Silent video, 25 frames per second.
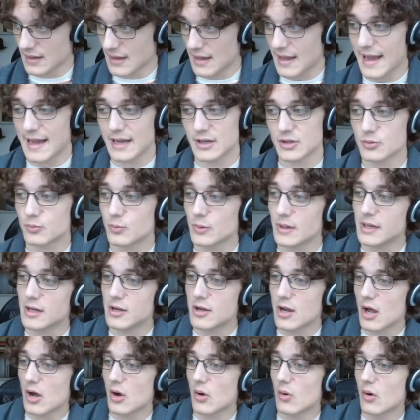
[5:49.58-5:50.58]
as we
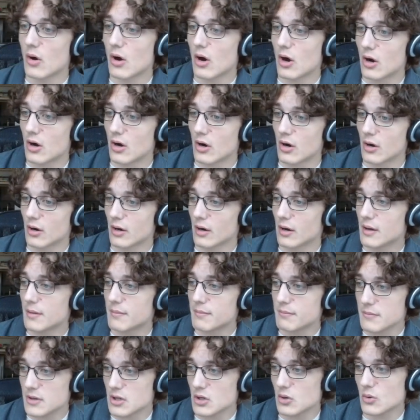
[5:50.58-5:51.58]
know our
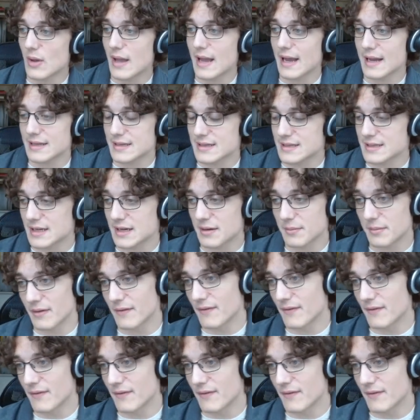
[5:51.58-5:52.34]
mu and sigma